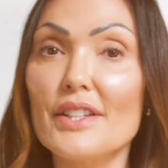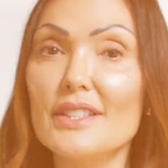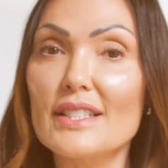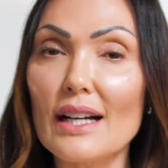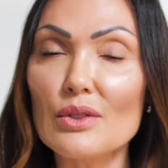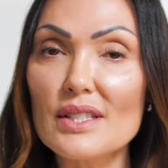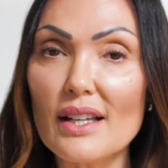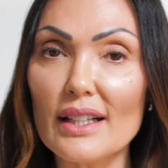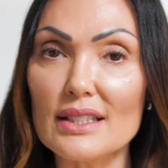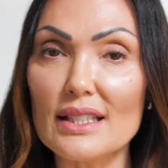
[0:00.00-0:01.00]
The
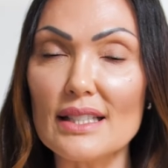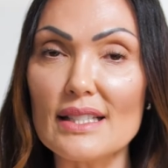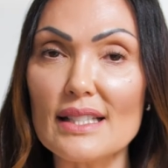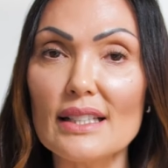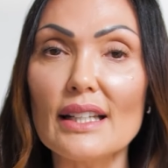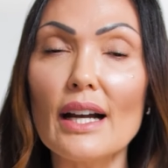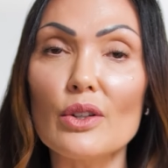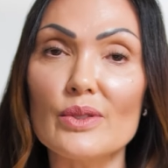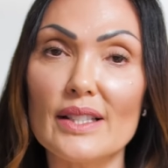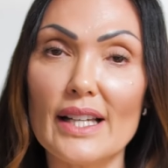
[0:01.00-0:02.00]
downside to these
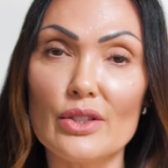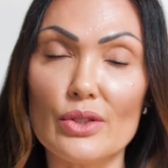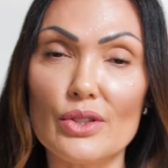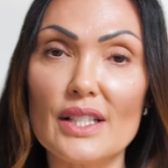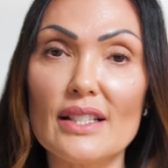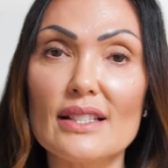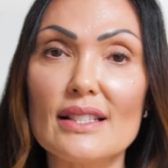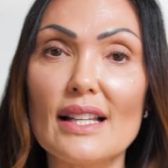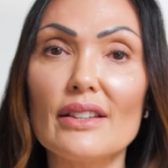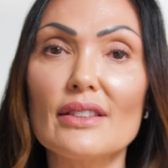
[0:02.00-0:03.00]
in-house lenders
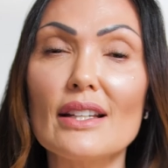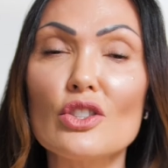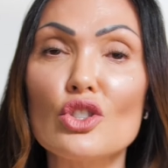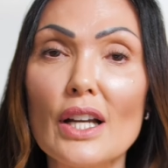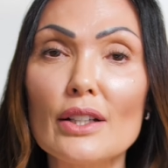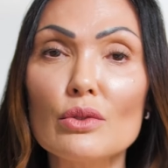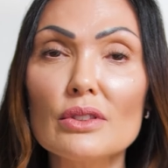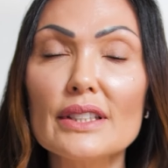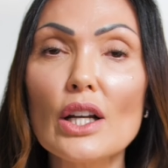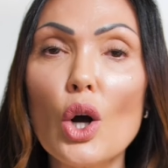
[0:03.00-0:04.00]
is that they
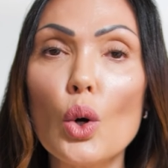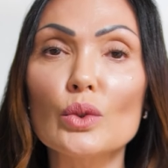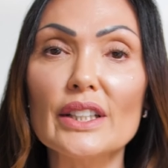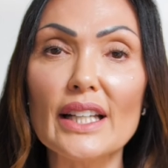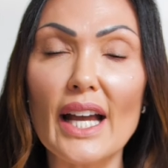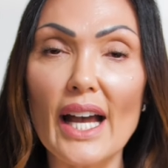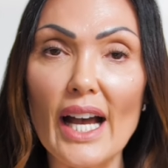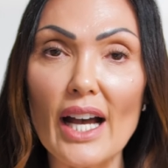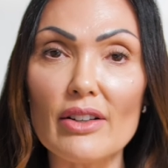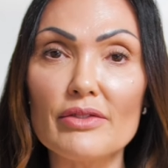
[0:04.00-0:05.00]
generally only
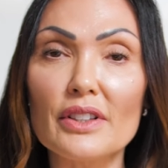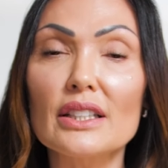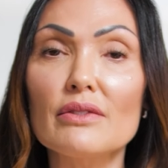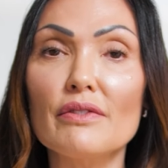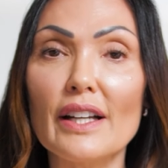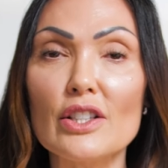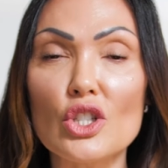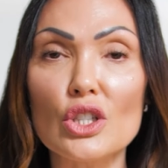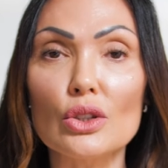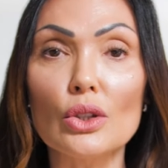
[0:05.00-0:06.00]
have
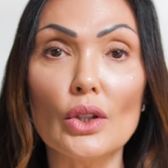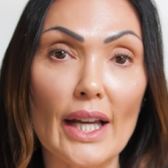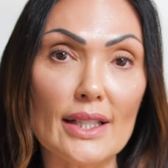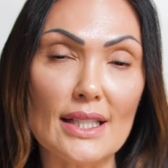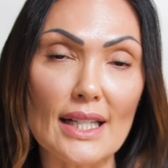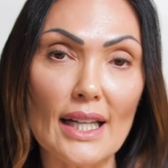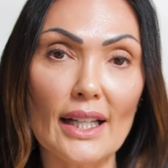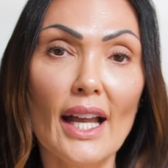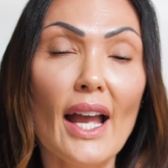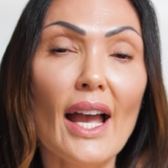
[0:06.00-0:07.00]
conventional
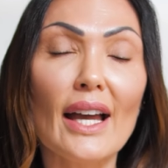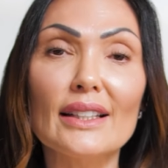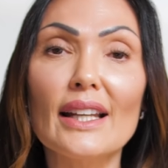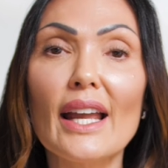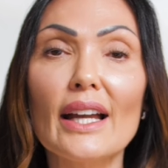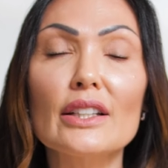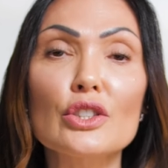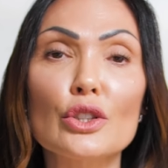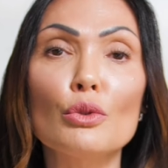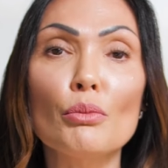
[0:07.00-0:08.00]
lending and can't
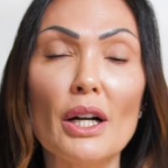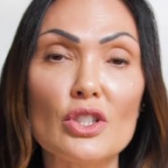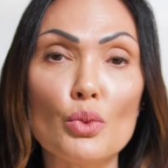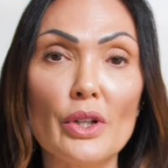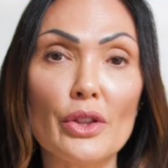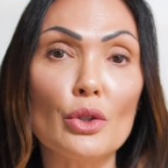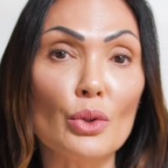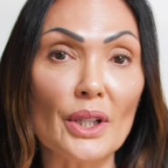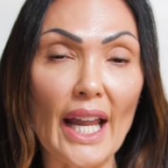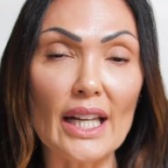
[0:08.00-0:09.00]
do much with
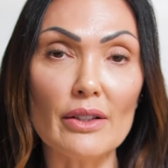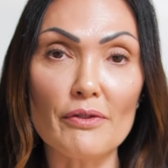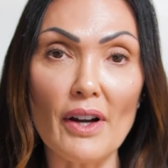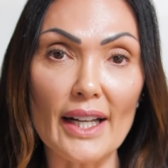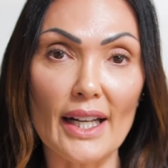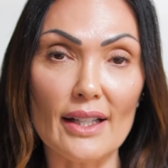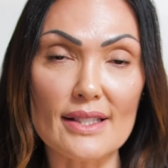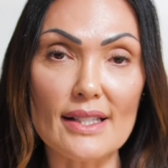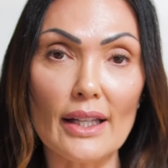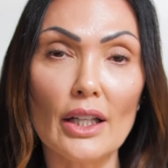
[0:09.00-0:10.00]
creative
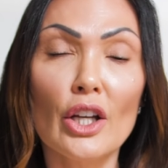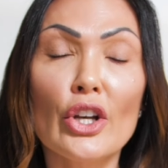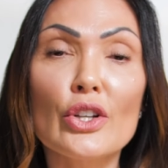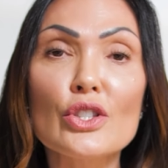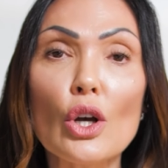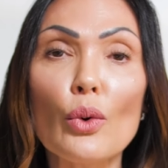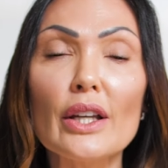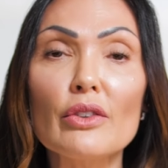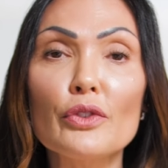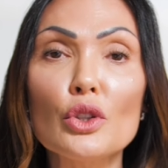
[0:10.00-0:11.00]
financing. So
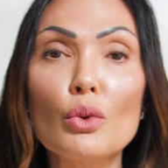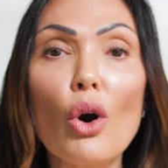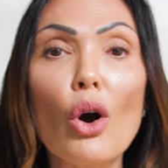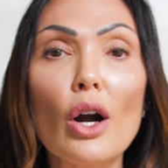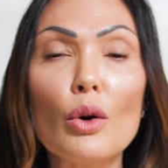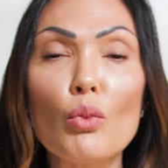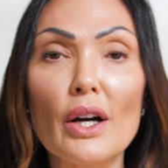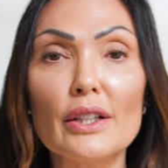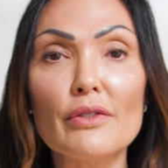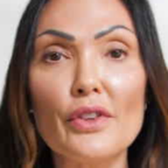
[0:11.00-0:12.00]
if you are
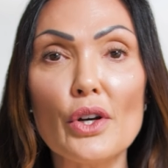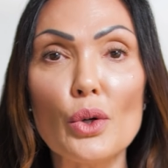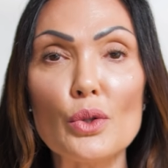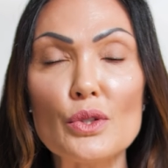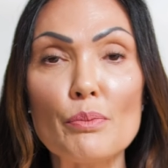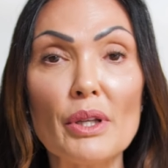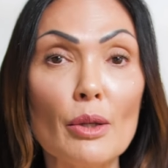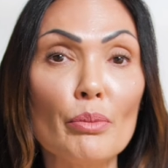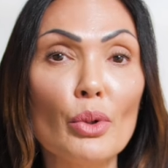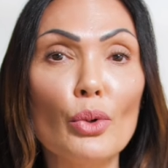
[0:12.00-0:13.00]
one of those
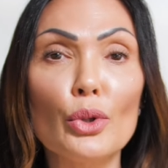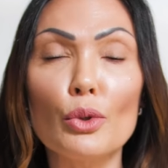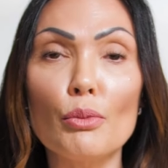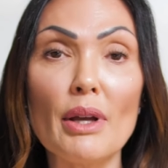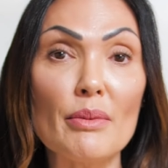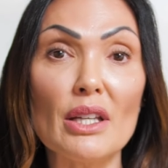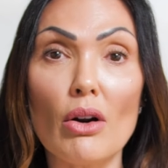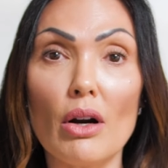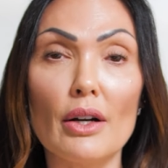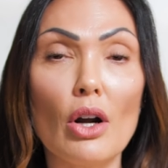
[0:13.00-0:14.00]
people who maybe
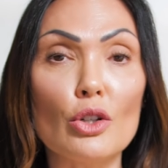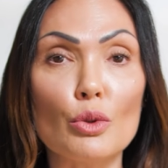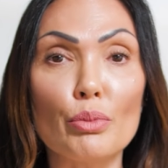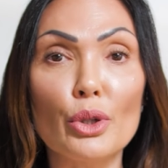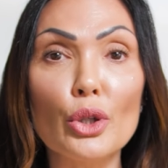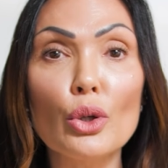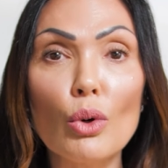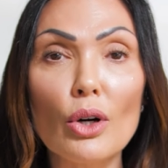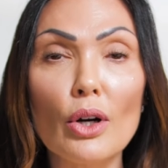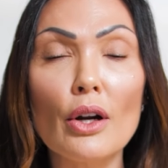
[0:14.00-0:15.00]
are an
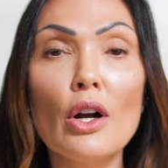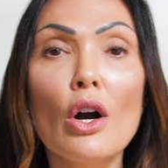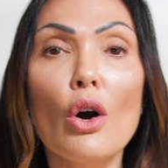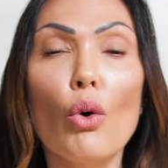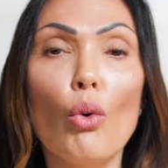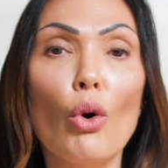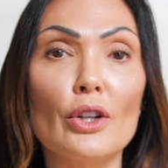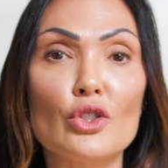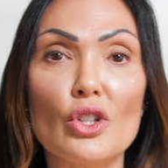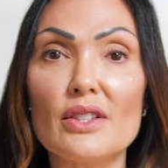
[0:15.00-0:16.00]
entrepreneur
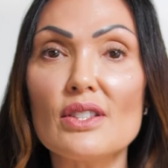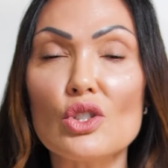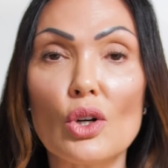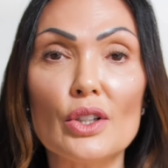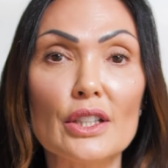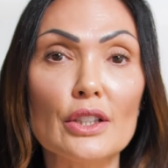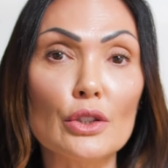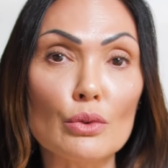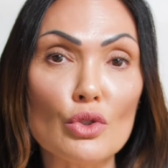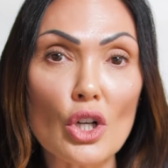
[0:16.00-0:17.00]
or just started a
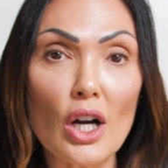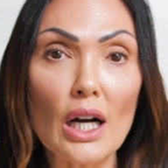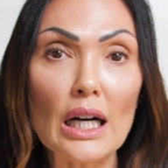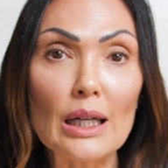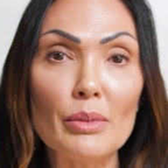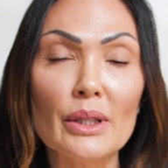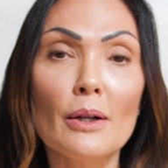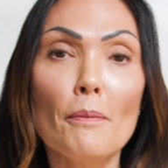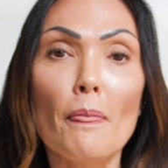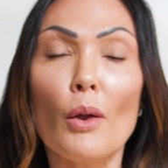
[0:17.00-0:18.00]
new job,
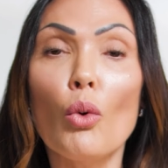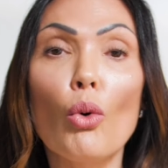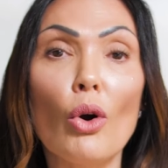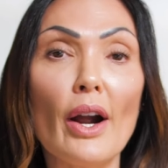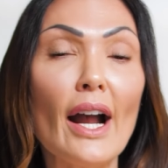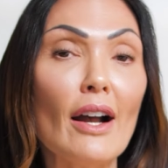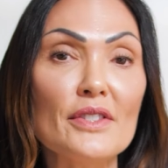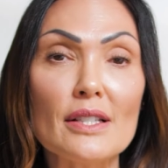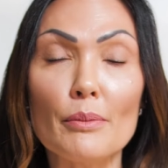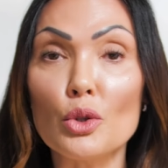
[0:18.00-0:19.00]
or have
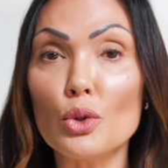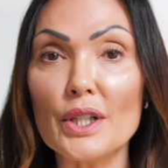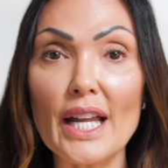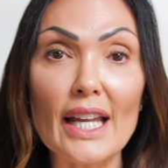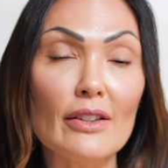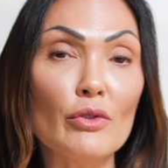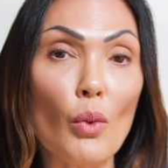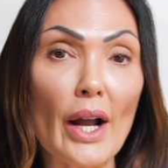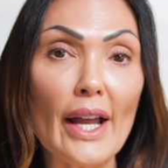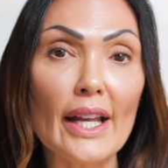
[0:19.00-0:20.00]
some creative
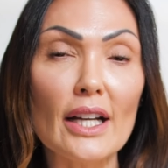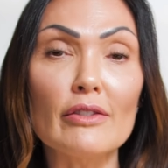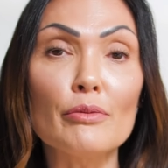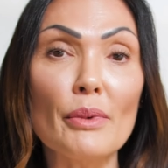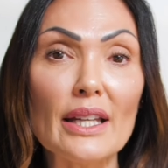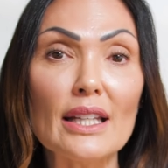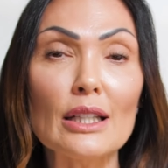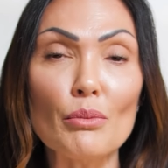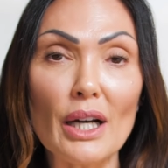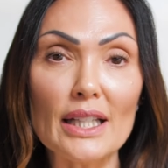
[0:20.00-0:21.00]
way of
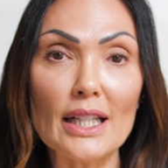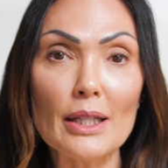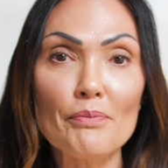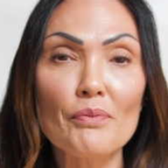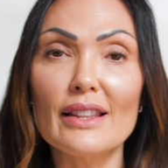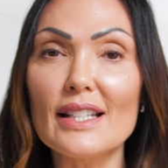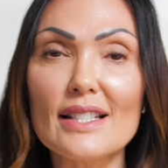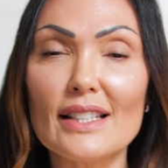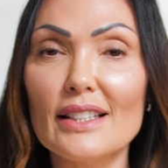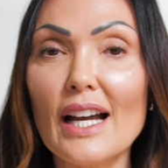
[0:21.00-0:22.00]
making money,
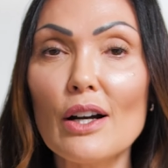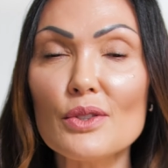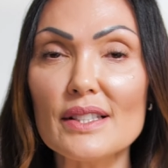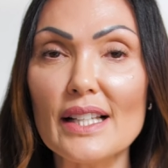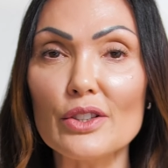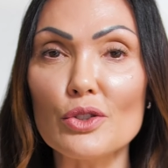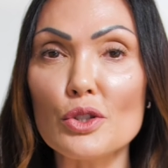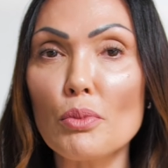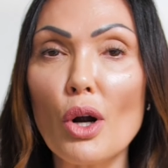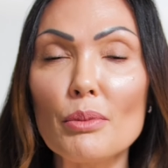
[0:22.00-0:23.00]
these in-house
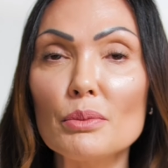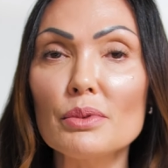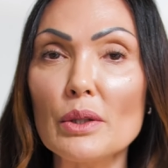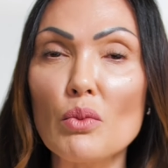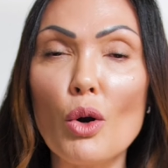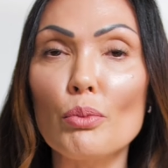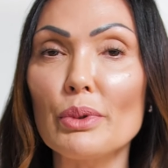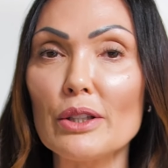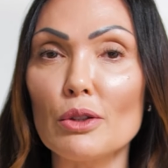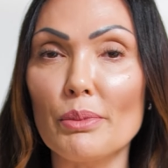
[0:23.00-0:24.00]
lenders probably won't
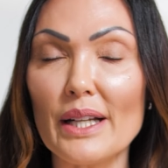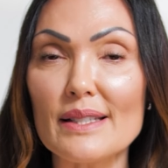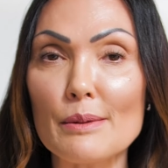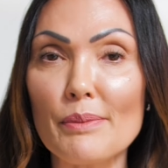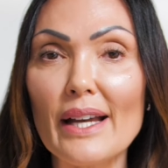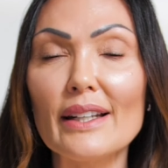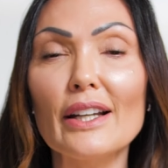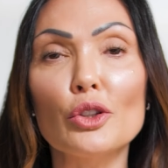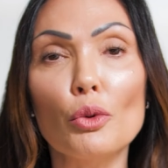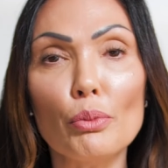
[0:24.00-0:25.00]
be your best bet,
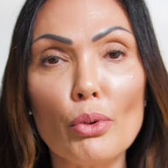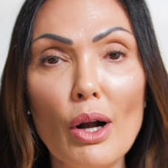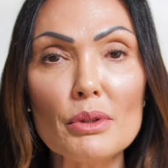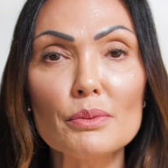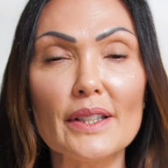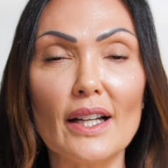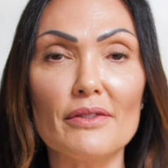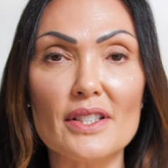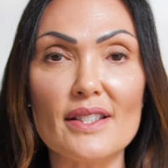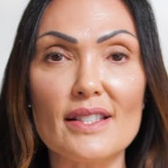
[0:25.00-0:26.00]
and you'll probably
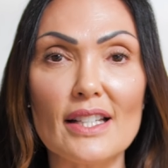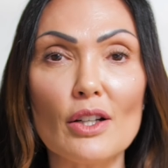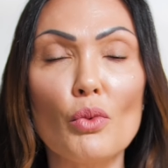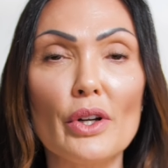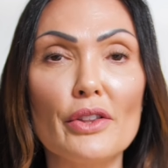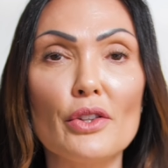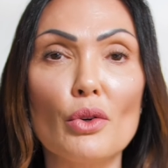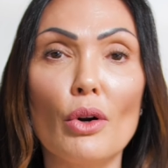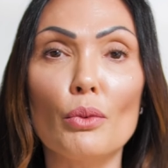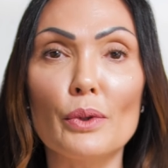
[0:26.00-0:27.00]
have to stick with
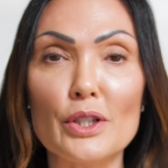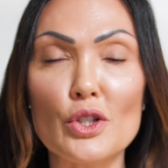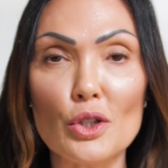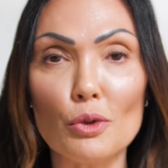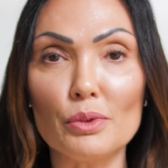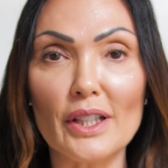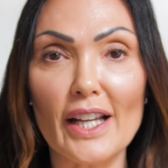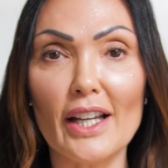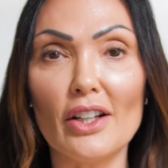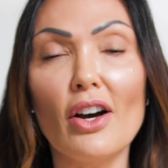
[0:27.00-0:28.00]
your original
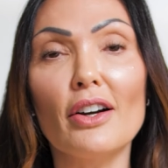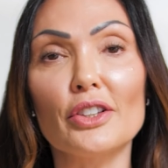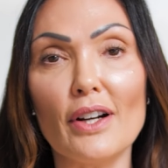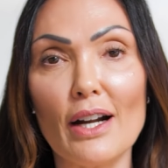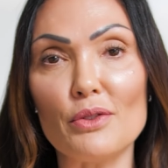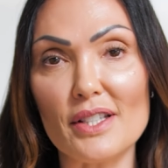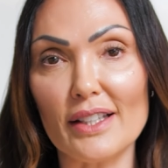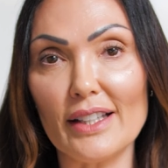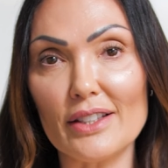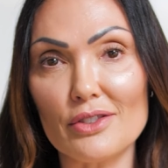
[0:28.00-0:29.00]
plan on your
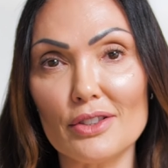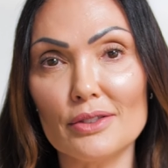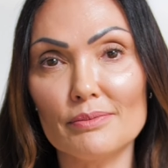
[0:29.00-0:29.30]
outside lender.